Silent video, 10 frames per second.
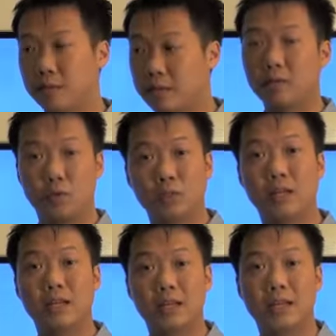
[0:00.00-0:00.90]
those
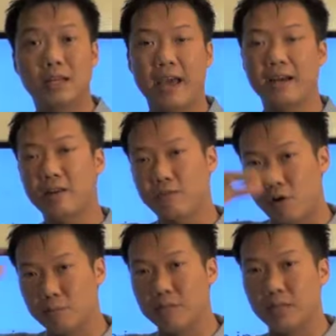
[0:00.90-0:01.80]
are the yin and yang that
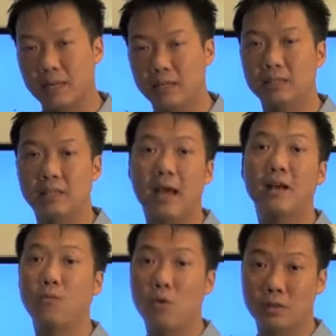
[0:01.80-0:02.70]
forms the hills
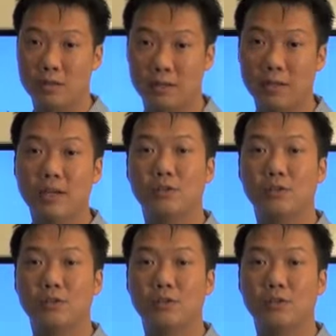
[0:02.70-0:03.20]
and the water.